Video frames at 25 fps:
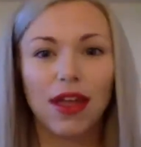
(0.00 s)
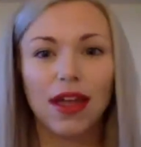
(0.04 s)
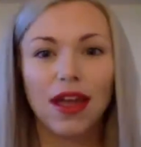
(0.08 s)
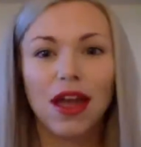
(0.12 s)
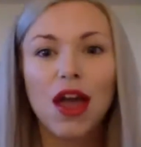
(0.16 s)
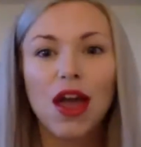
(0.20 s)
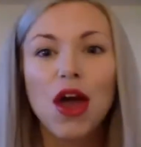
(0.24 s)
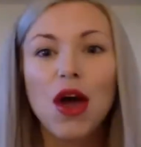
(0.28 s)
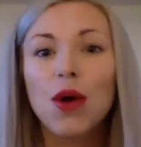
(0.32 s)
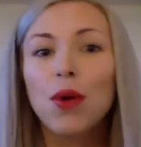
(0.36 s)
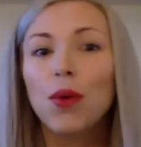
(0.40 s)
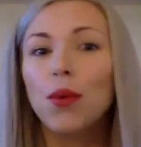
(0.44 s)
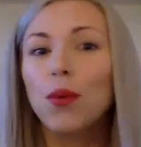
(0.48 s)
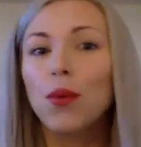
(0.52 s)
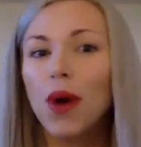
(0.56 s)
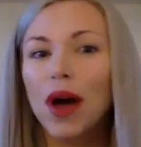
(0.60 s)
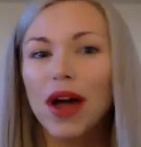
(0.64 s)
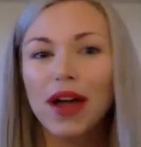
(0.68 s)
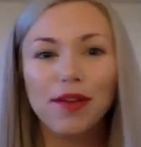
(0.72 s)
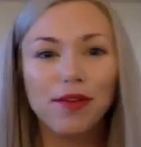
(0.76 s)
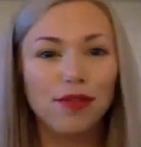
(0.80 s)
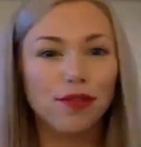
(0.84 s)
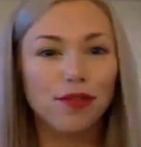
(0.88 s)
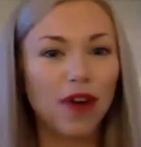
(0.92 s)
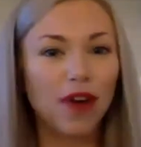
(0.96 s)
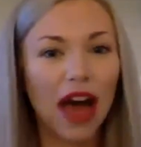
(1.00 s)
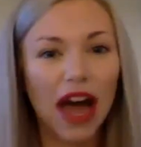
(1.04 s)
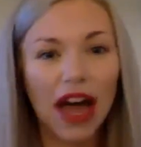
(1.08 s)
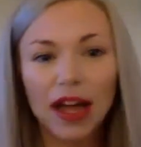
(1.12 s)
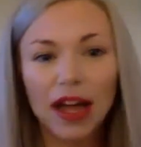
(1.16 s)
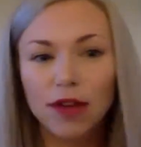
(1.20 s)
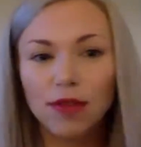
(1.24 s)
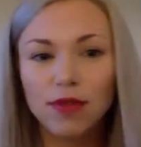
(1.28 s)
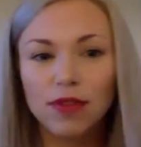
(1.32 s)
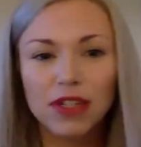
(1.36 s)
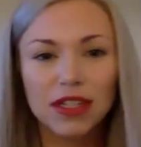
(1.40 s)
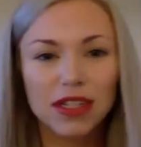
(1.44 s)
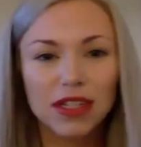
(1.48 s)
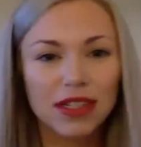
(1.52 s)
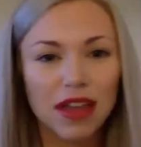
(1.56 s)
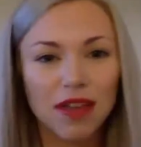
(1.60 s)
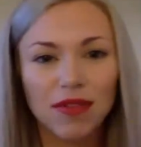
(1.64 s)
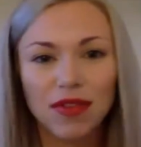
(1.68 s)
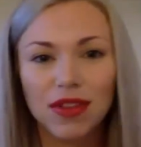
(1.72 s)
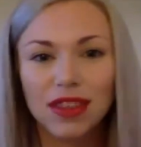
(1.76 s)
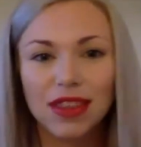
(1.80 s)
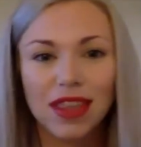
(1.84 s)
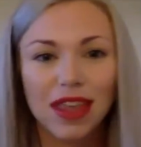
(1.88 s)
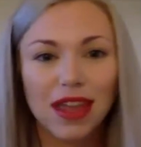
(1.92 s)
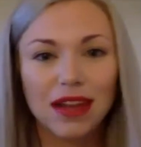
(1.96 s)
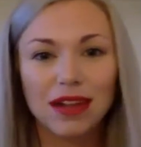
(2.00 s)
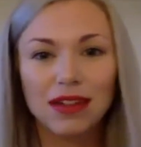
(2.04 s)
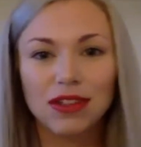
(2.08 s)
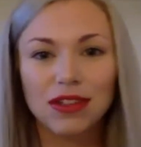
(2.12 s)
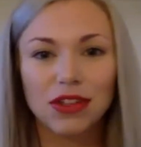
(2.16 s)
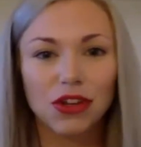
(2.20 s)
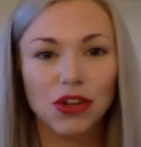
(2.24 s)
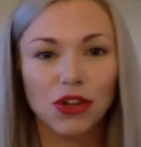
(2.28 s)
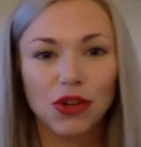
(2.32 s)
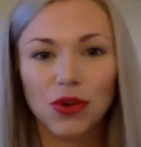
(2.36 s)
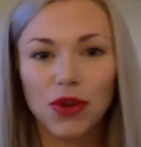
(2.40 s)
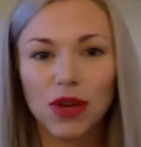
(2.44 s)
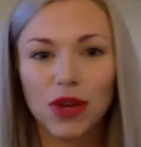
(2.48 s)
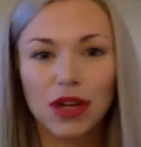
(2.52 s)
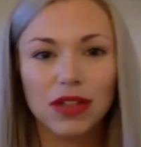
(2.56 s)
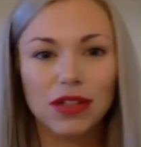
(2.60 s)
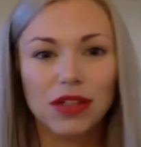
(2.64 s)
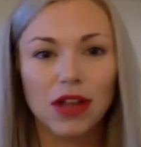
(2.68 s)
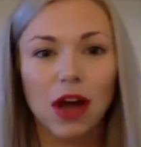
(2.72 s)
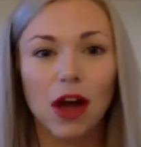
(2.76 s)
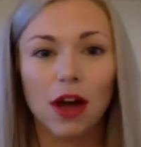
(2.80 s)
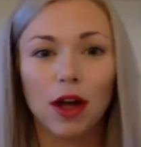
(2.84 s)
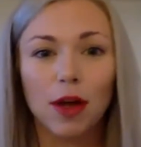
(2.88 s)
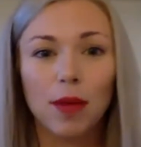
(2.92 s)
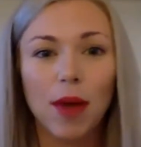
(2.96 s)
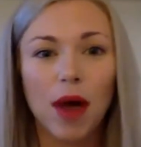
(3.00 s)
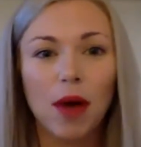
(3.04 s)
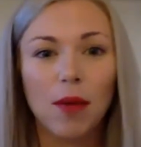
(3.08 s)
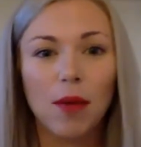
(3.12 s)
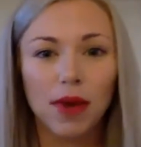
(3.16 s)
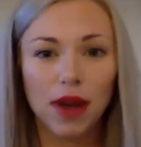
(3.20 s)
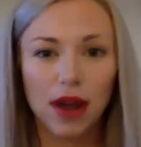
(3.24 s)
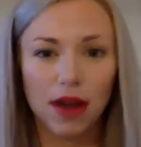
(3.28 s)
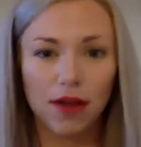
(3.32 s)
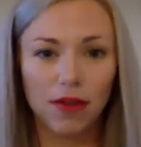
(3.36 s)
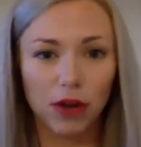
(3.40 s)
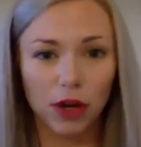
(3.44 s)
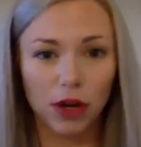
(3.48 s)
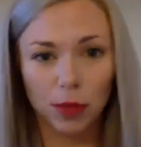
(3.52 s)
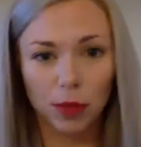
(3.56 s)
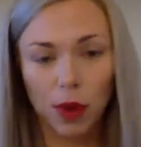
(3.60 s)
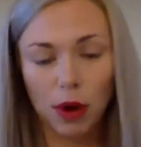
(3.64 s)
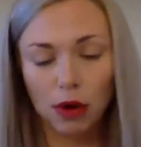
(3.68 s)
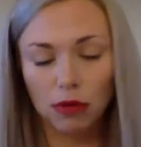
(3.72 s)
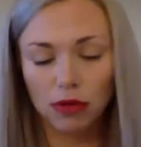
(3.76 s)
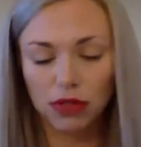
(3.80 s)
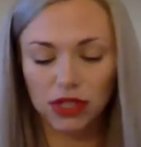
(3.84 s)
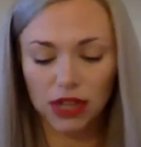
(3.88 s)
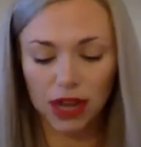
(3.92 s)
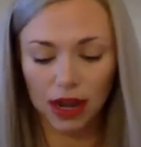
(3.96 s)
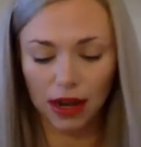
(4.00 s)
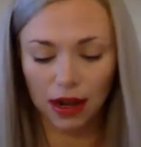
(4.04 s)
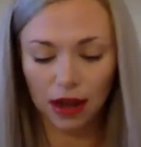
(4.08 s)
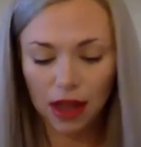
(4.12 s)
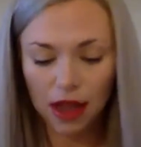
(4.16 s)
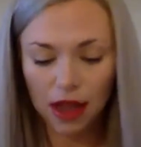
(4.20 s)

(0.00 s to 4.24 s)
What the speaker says: Like what 5 to 7 things are you going to talk about whenever you're posting?